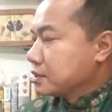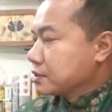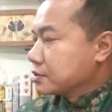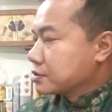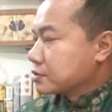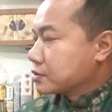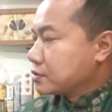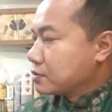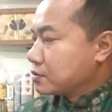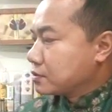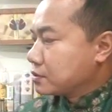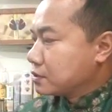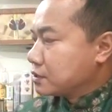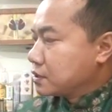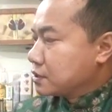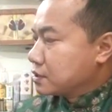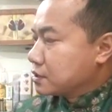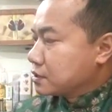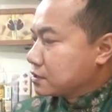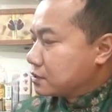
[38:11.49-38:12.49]
So
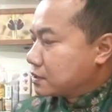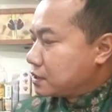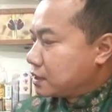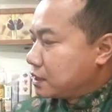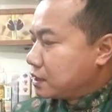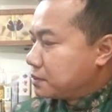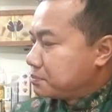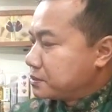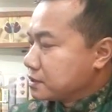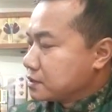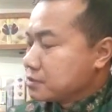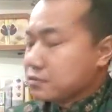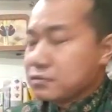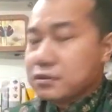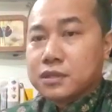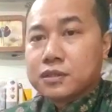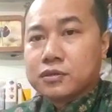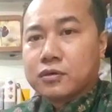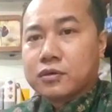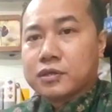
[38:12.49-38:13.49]
a
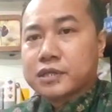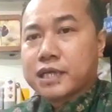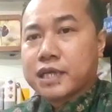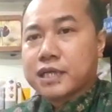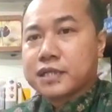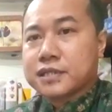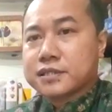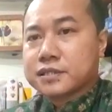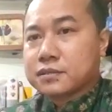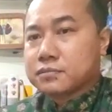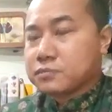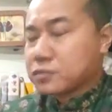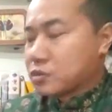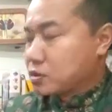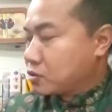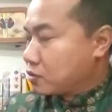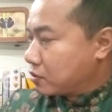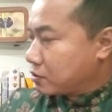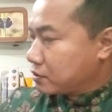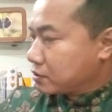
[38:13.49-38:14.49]
particular organism
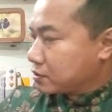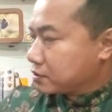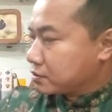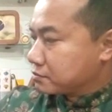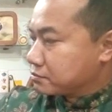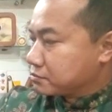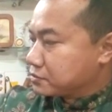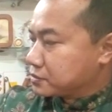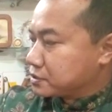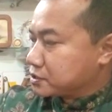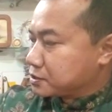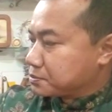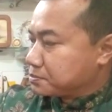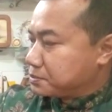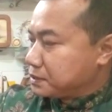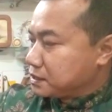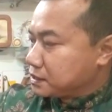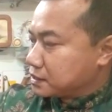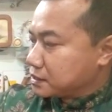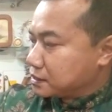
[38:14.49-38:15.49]
called the
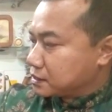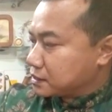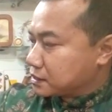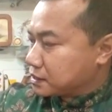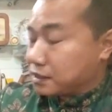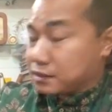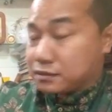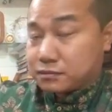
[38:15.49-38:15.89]
species